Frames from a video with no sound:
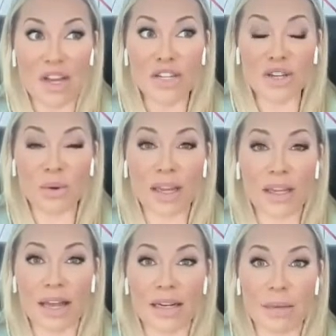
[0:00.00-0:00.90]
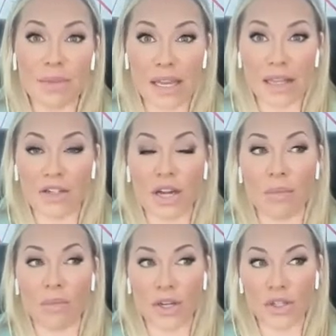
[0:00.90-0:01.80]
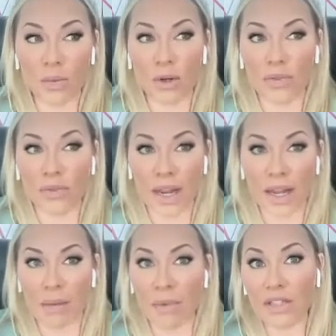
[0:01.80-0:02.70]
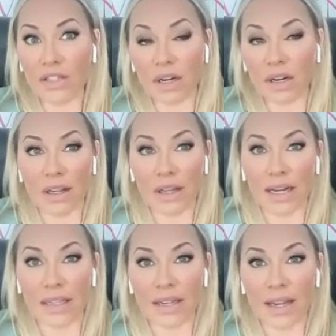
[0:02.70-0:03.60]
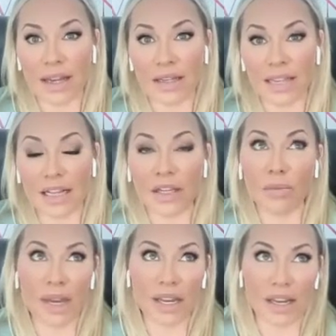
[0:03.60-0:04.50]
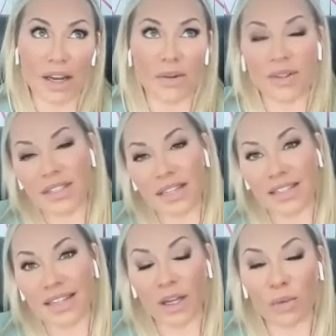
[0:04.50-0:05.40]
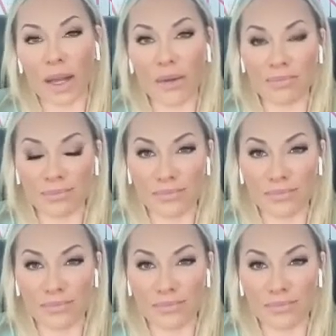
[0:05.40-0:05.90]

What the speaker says: So I ended up taking the job, went to work for him, and started the next day selling radio instead of selling wine.